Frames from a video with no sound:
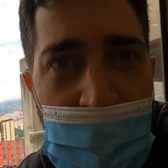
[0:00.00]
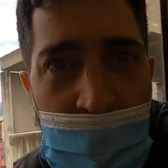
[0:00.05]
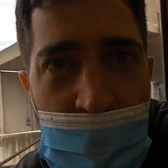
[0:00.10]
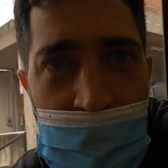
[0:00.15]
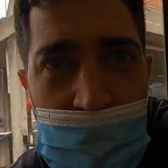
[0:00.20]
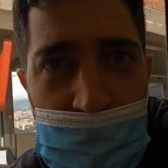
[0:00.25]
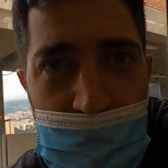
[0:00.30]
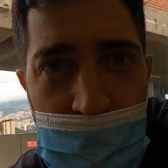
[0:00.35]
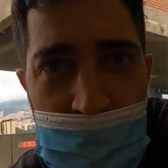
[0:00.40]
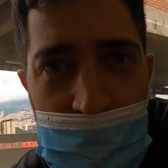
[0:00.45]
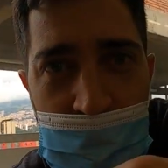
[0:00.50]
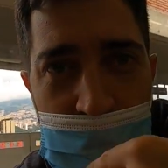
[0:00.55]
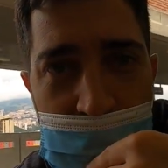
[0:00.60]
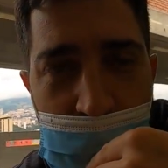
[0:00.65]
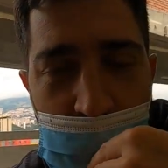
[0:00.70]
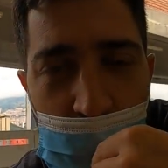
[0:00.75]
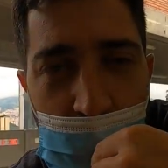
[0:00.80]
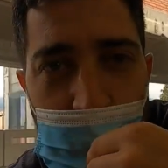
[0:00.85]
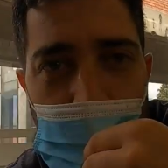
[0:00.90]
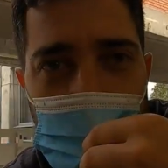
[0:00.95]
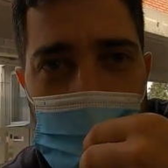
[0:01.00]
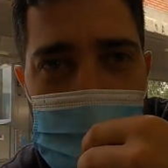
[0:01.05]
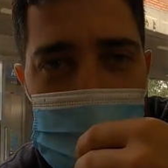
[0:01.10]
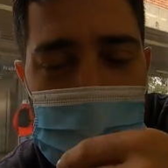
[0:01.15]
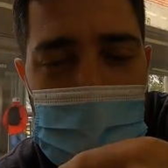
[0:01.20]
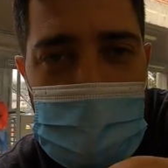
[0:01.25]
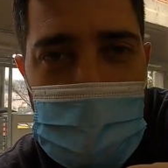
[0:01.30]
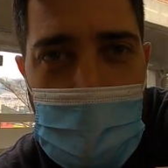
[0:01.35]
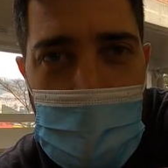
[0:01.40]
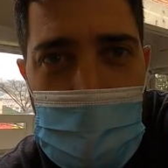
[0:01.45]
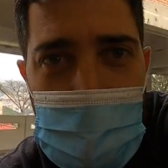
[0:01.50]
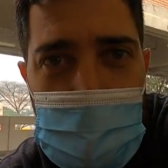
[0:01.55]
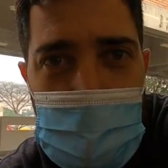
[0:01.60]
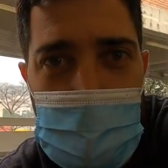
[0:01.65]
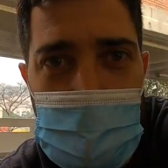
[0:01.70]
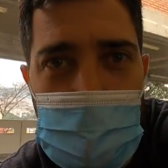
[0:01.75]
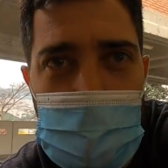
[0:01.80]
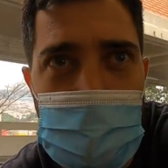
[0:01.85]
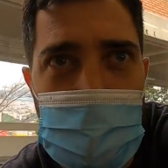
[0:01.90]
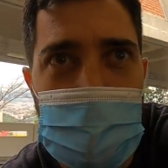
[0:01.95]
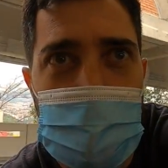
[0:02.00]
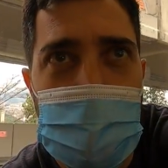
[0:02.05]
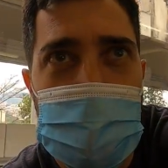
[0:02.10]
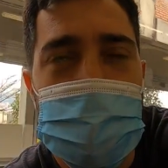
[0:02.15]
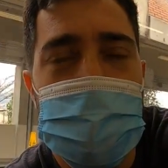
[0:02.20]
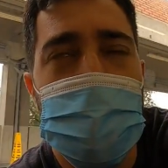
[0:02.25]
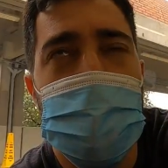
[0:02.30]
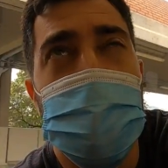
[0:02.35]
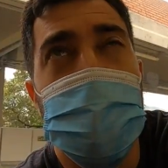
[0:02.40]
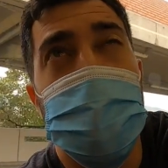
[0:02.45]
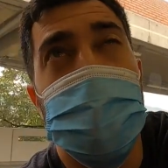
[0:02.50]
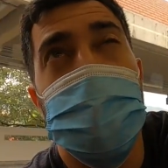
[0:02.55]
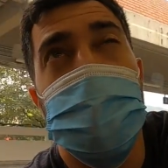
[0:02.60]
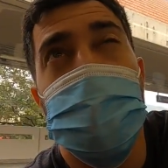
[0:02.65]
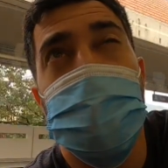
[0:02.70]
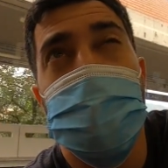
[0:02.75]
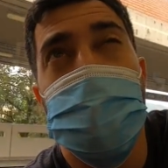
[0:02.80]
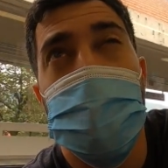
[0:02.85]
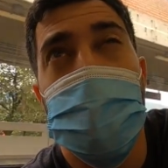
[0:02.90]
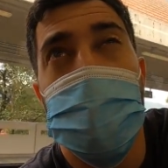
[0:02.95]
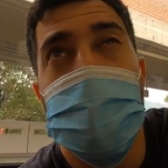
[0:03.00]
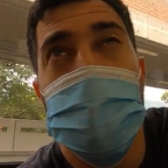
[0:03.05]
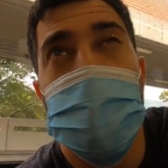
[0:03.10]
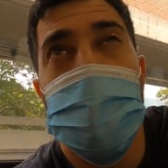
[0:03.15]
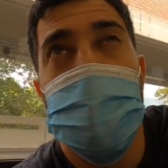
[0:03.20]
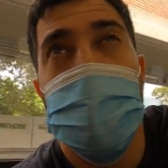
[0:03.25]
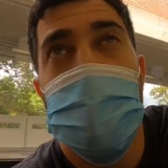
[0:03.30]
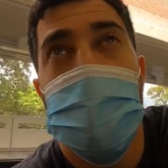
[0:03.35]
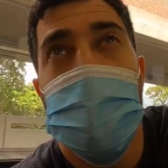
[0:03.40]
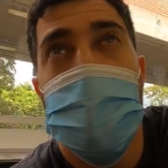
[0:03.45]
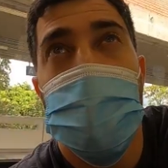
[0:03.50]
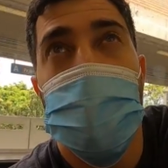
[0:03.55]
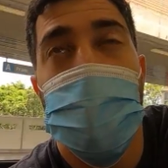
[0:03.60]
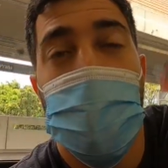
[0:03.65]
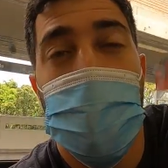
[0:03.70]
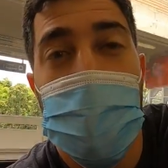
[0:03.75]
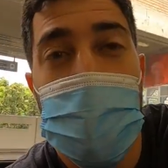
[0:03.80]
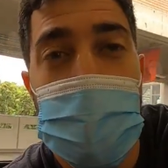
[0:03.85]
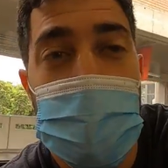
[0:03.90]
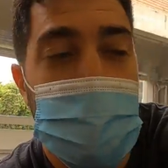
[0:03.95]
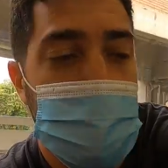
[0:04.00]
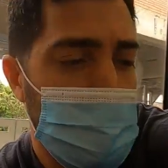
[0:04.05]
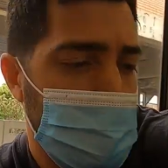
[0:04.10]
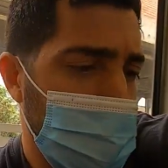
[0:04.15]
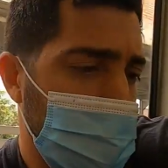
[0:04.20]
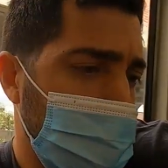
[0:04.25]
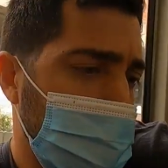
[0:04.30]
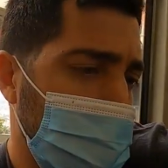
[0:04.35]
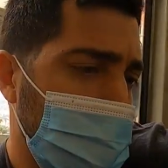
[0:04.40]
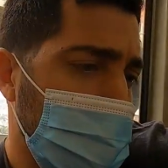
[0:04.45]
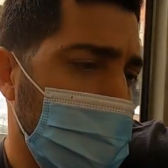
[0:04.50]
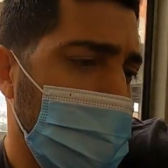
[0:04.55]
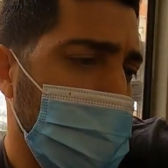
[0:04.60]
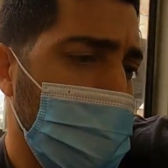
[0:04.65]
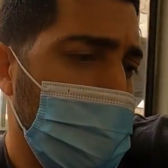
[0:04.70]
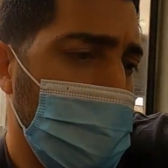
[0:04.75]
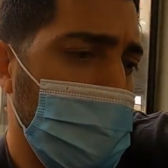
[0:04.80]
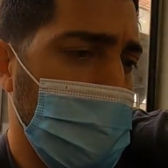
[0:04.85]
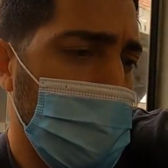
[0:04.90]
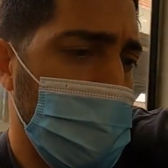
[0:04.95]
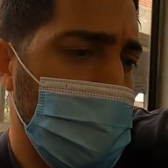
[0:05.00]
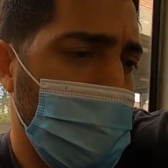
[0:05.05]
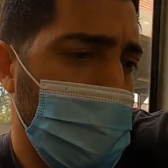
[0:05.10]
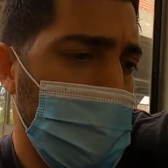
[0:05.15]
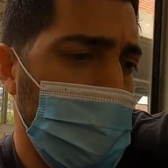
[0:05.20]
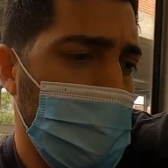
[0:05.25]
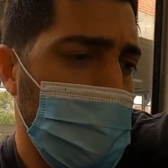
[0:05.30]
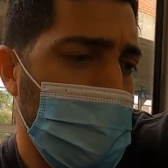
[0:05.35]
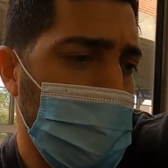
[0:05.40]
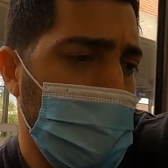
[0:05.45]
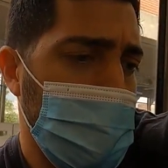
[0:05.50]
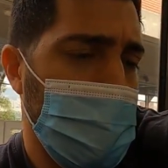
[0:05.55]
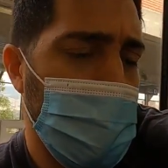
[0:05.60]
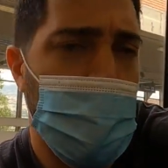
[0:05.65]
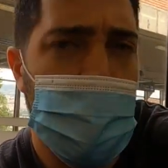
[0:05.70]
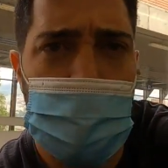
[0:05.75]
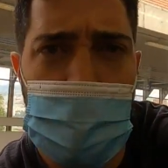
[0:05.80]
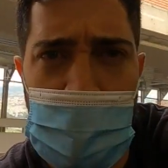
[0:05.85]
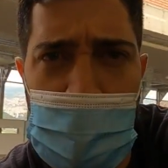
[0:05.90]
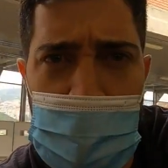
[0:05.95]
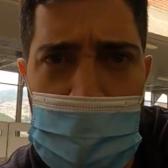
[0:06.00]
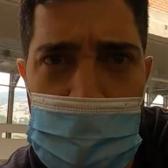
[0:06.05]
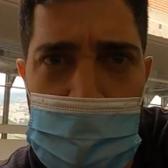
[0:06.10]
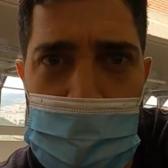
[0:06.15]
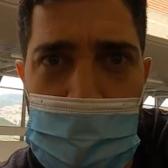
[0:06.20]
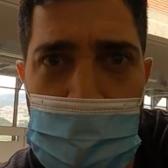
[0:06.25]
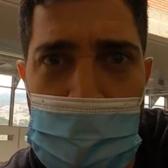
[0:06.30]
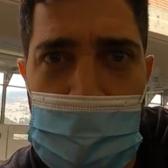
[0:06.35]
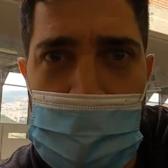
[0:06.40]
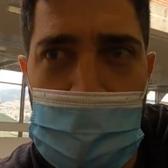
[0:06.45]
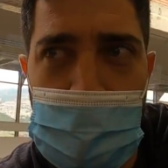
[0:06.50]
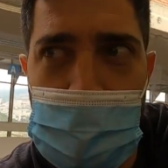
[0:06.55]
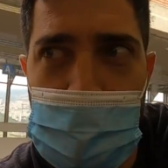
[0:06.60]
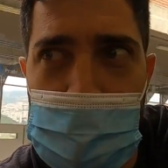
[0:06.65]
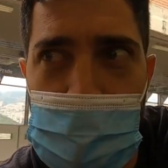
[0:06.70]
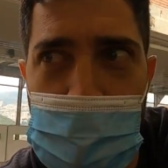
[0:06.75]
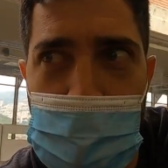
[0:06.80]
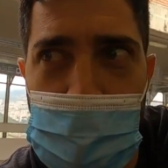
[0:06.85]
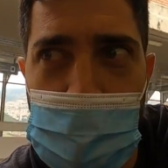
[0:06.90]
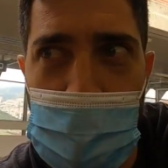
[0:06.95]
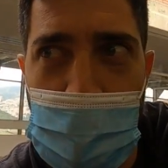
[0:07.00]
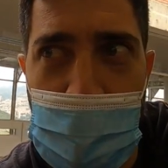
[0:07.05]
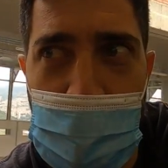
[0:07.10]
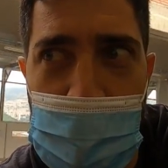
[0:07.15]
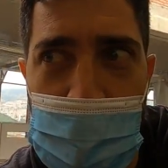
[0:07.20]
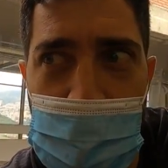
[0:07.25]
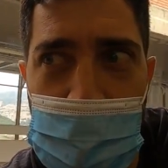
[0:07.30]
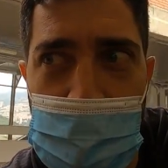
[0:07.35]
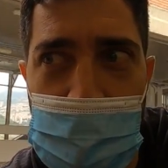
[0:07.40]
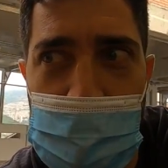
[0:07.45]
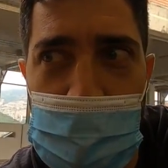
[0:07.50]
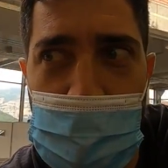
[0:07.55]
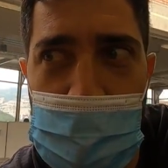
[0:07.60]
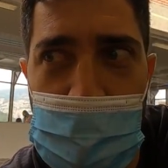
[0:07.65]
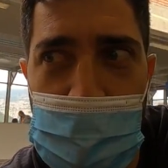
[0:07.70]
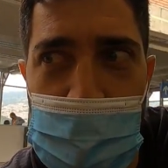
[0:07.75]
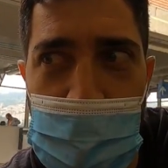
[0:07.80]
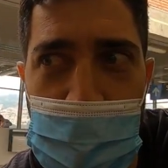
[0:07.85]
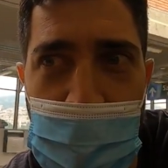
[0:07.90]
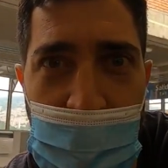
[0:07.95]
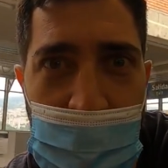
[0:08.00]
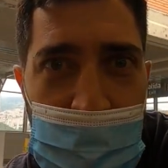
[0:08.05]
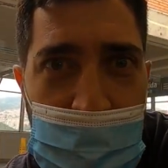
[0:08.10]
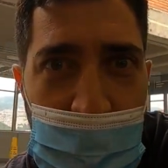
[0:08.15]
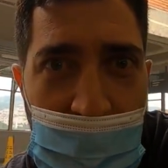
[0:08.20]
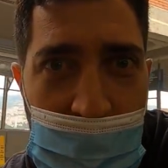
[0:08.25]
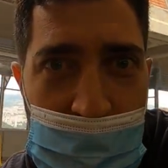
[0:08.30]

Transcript: 9:52. We left at 9:33. That's what, 21 minutes? We have an hour